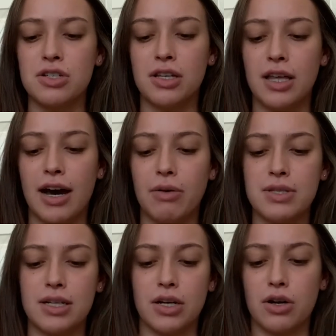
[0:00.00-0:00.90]
that I
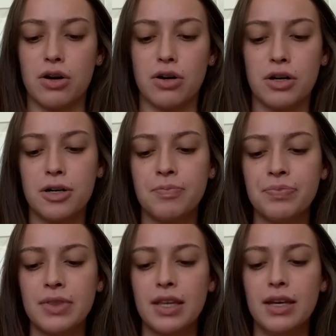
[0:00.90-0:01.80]
wasn't gonna hurt her.
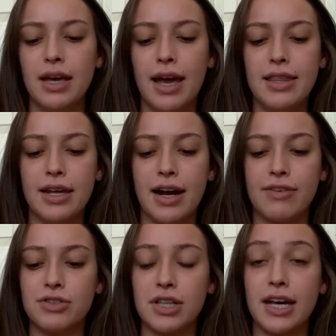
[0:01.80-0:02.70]
And then
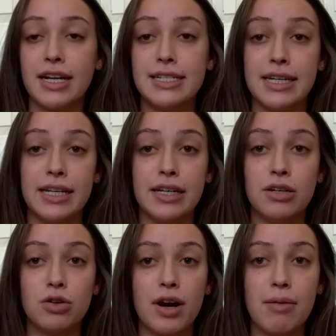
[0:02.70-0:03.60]
after that, I
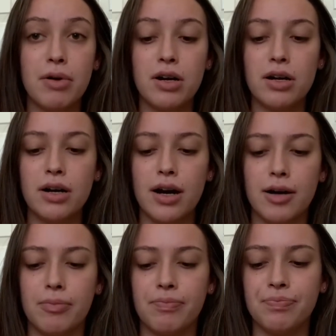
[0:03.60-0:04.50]
did grab
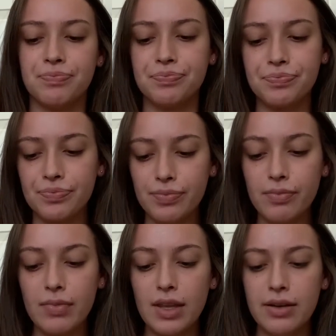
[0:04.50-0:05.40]
her,
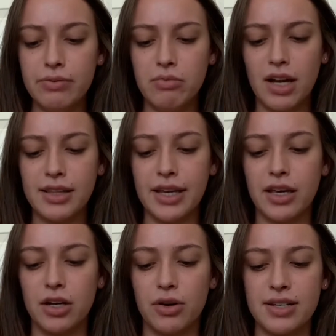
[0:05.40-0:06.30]
not
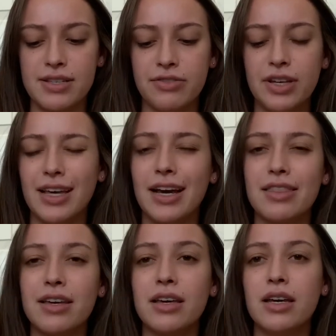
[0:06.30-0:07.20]
like aggressively. Like I
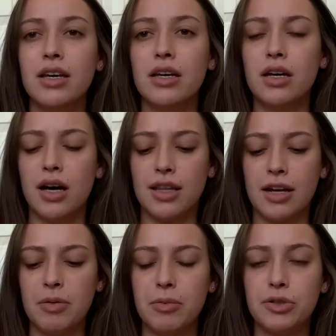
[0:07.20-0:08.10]
think a lot
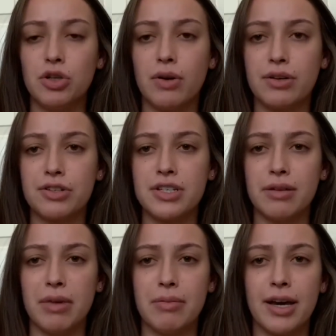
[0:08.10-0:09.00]
of people don't
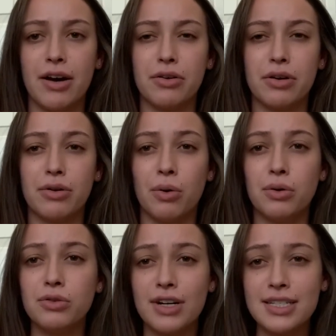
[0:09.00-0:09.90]
understand maybe how to
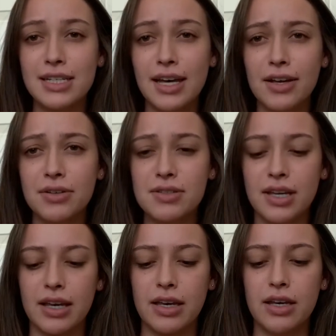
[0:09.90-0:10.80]
hold crested geckos.
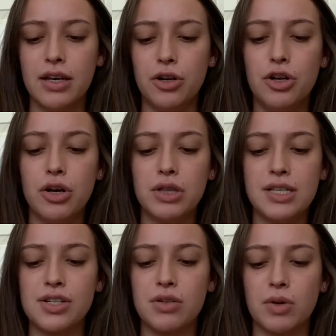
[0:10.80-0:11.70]
Like no
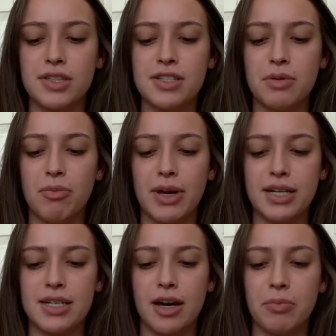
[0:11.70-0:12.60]
lizard wants to be
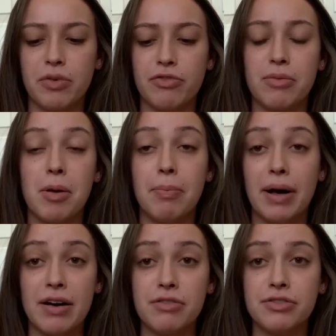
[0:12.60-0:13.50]
picked up from
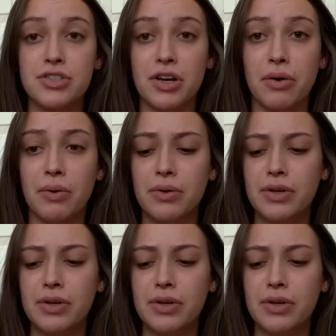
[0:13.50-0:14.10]
above. So,